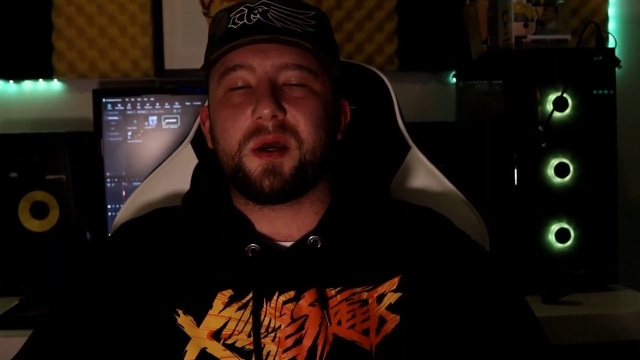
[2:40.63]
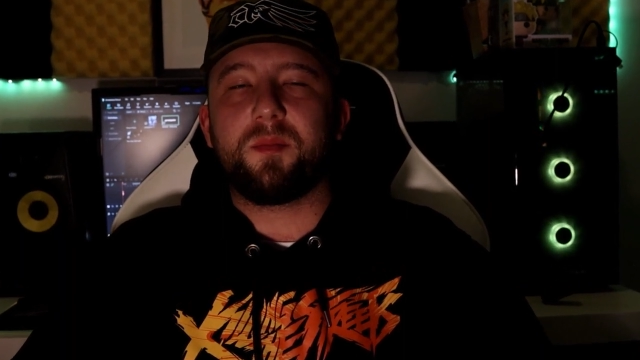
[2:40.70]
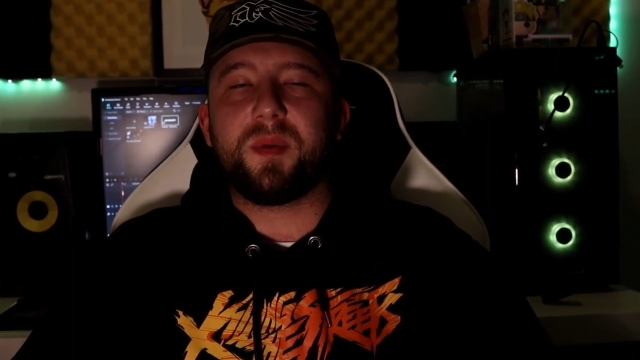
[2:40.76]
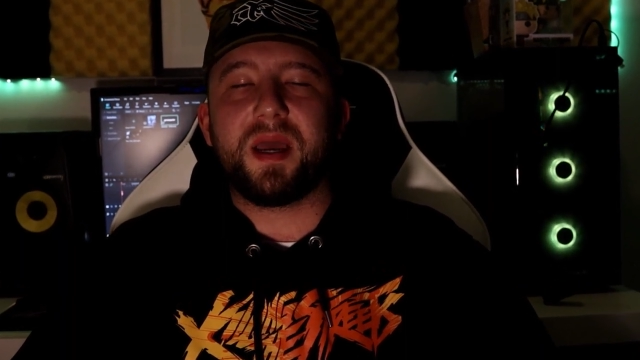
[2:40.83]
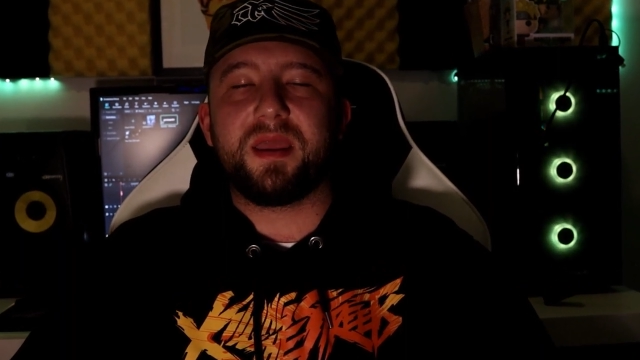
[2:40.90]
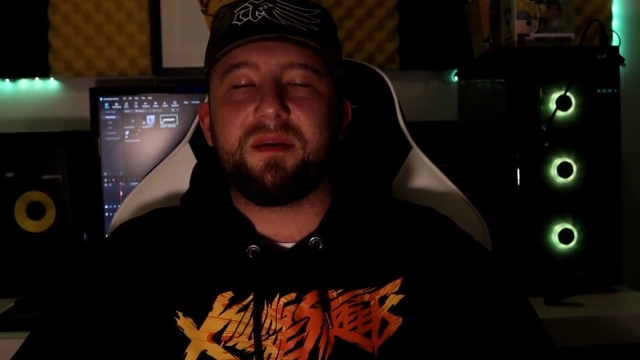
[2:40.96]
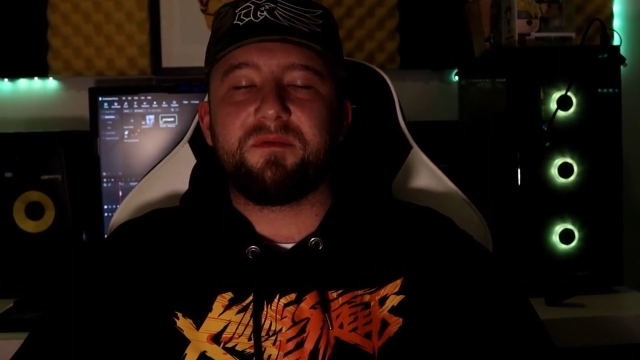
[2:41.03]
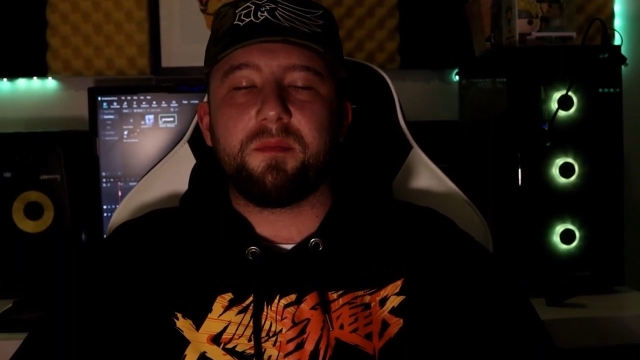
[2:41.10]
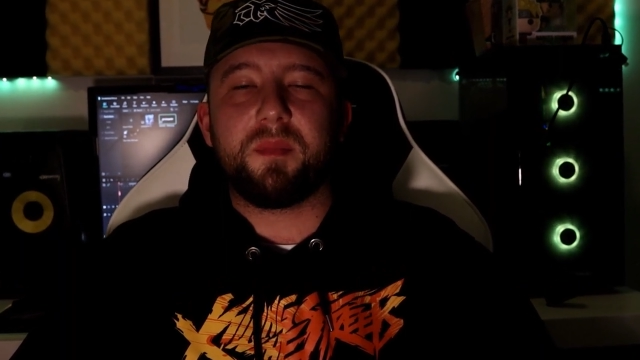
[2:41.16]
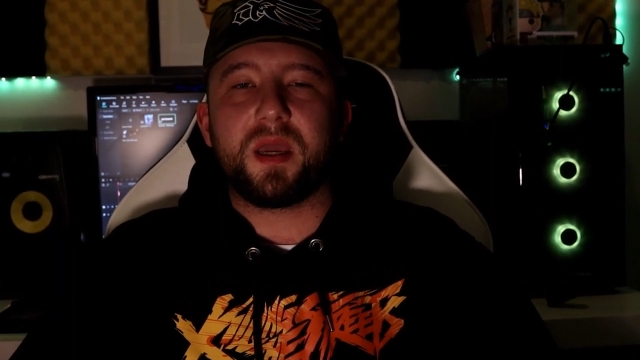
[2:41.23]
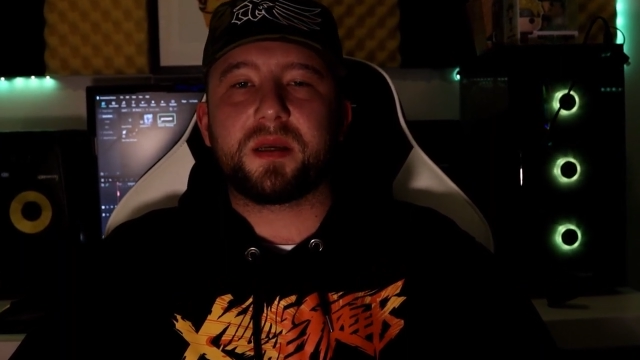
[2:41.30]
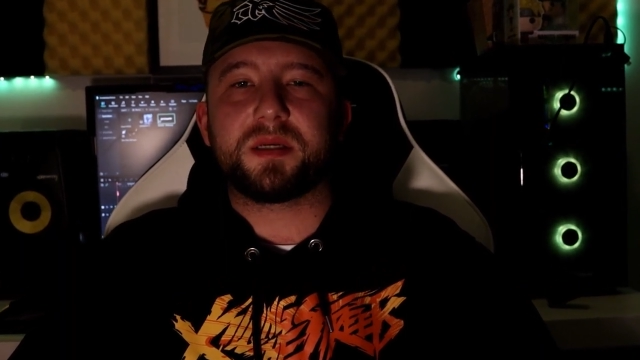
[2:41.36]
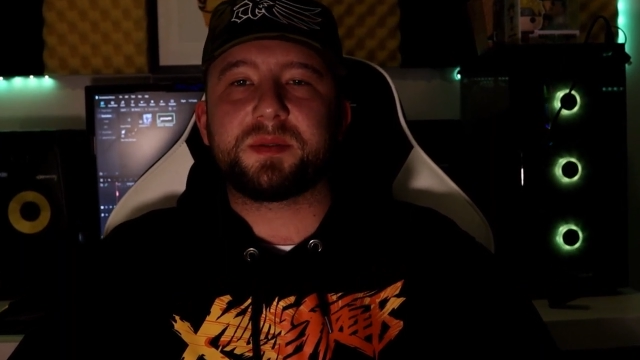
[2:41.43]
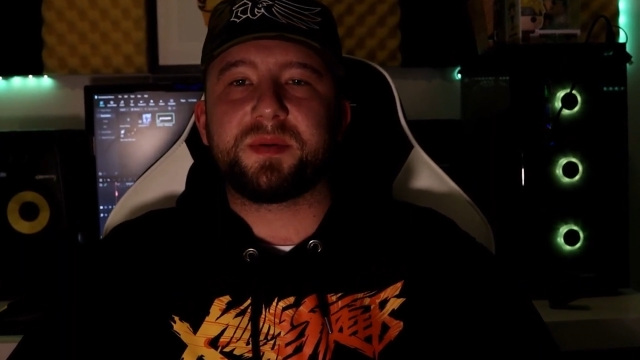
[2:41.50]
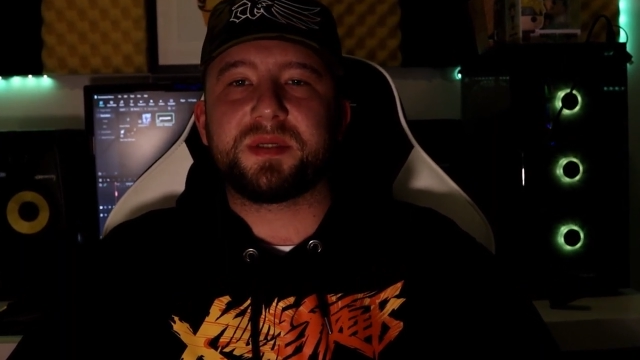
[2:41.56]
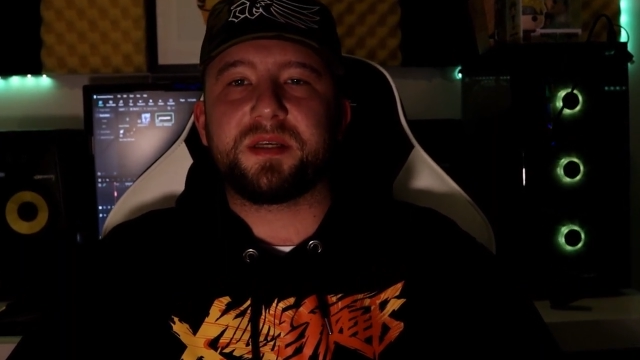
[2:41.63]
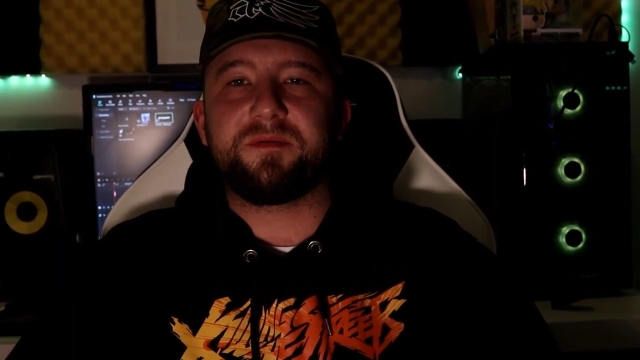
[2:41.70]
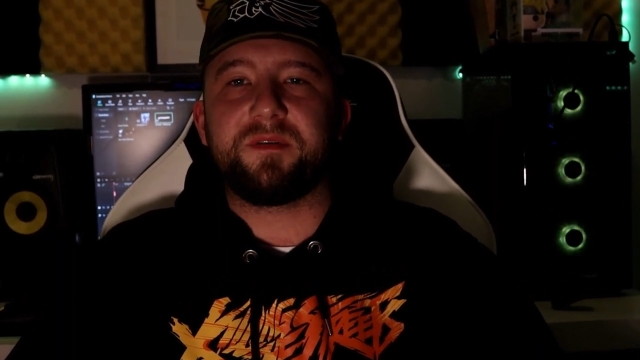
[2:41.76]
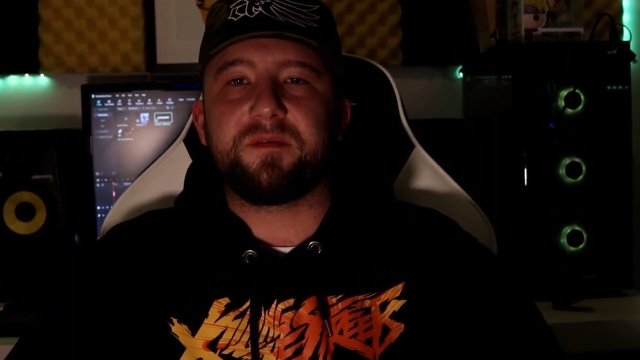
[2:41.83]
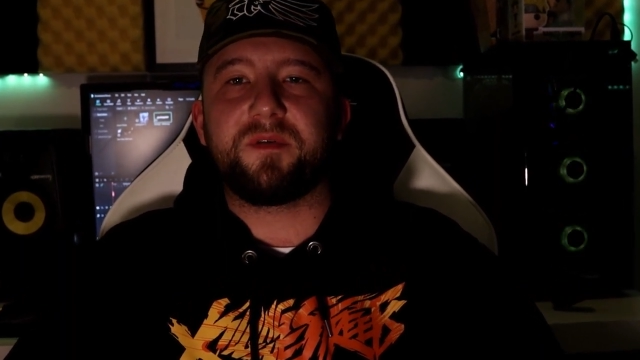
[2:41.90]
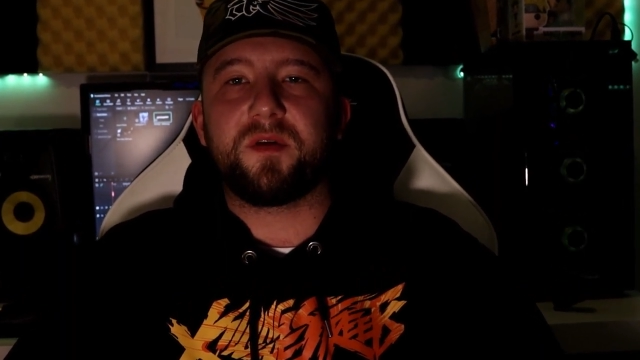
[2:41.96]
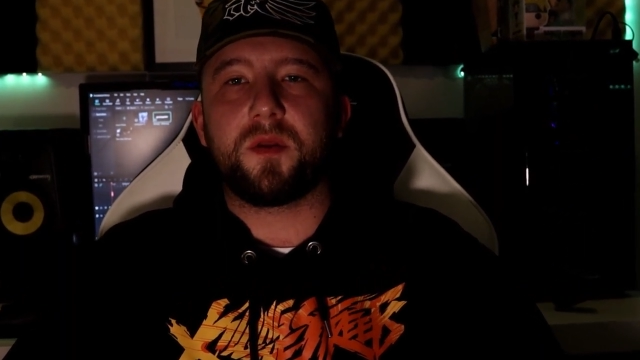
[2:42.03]
I might even make a
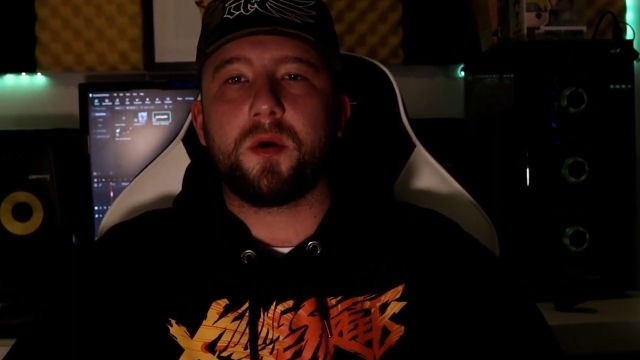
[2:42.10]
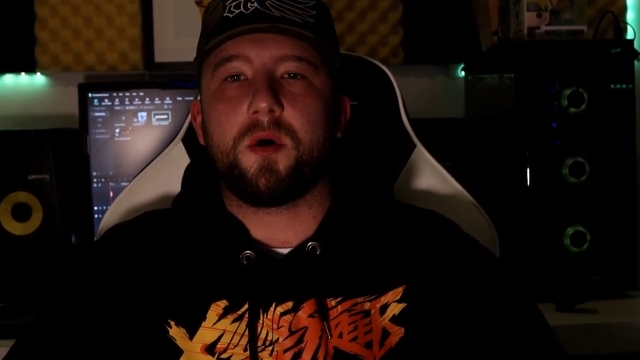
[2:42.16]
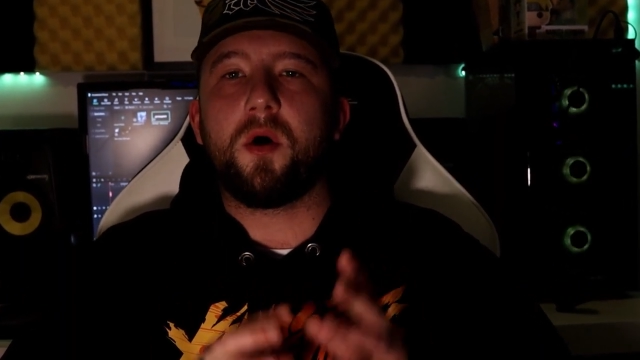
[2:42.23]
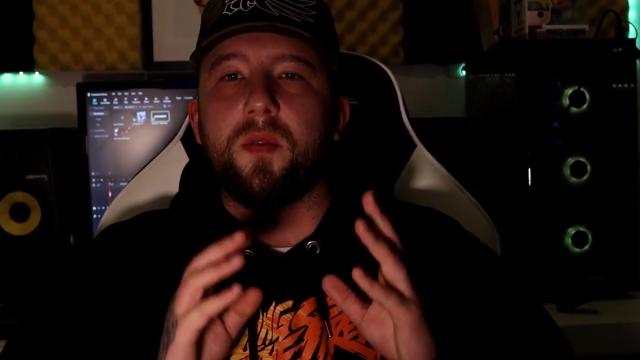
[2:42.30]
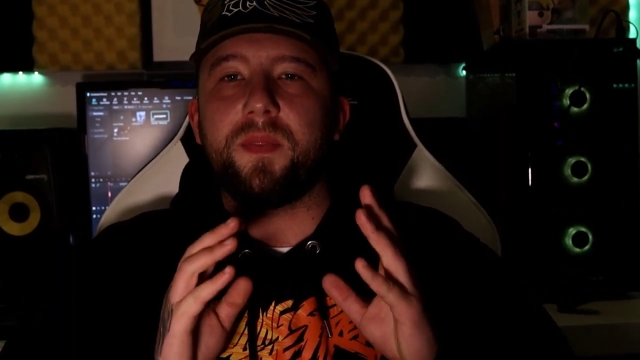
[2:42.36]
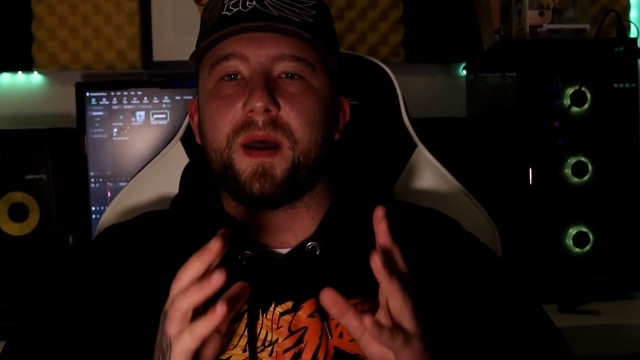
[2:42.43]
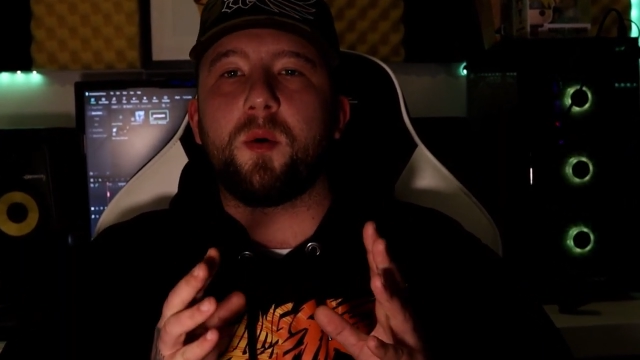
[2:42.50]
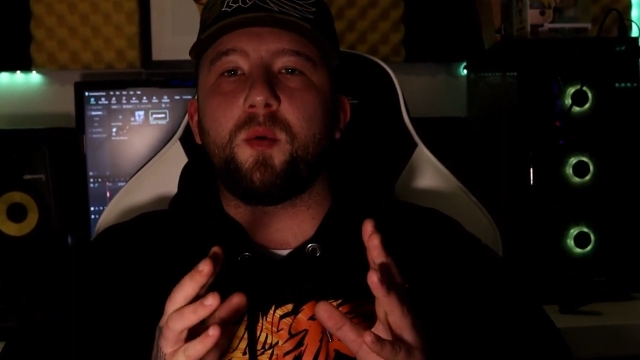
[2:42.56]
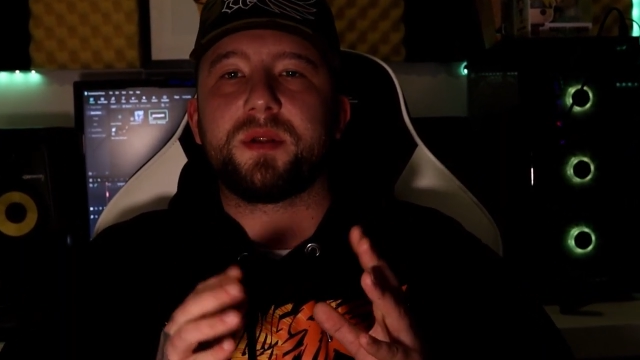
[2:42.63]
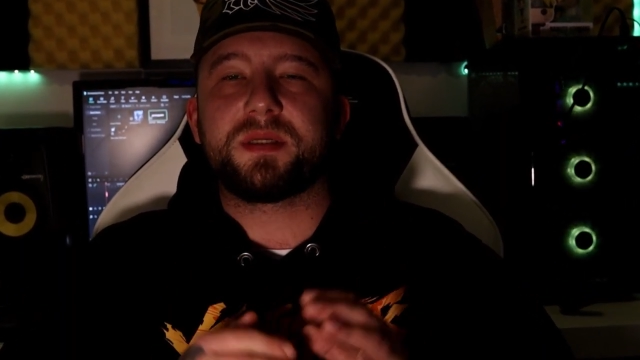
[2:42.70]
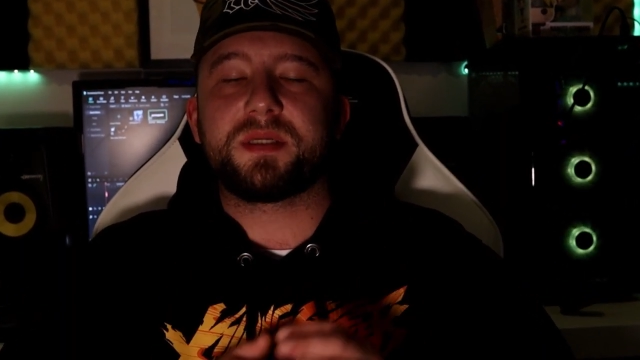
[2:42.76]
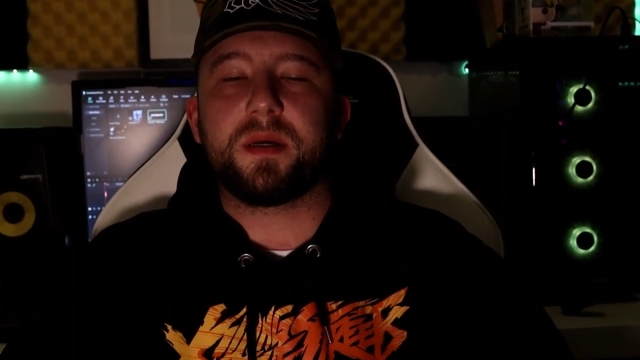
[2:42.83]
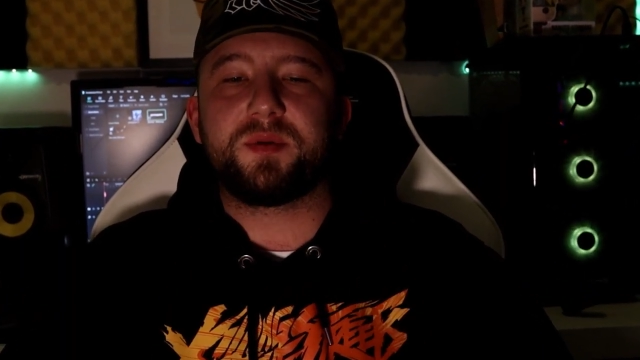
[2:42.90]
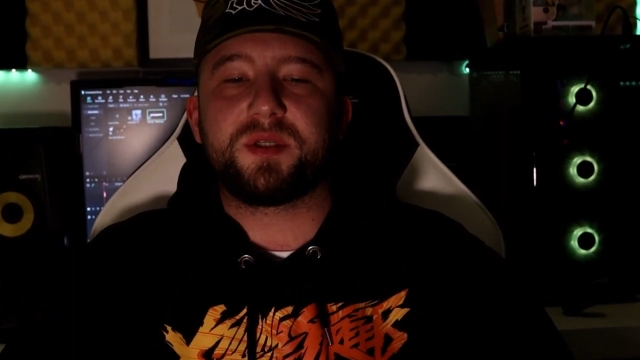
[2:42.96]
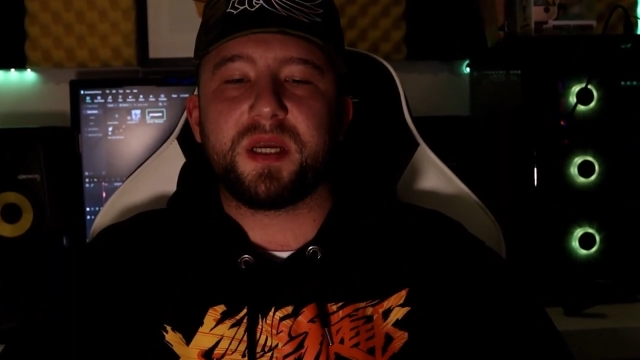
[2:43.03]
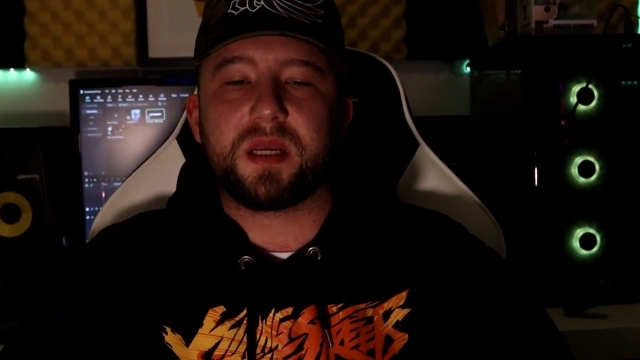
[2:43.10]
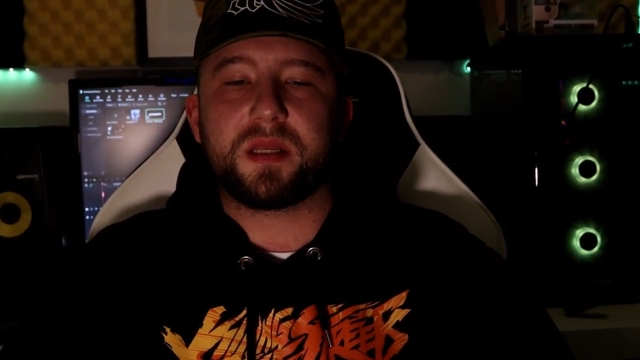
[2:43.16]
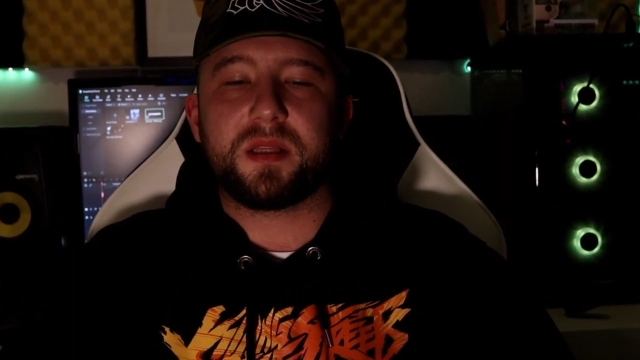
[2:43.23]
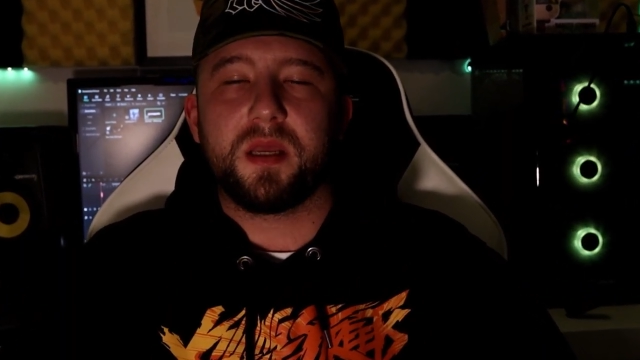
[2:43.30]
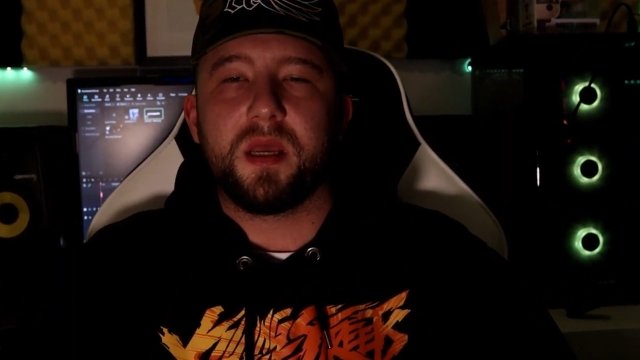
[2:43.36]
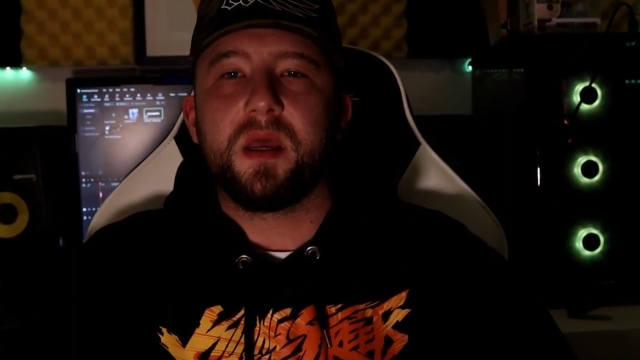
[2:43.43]
specific video on that one subject.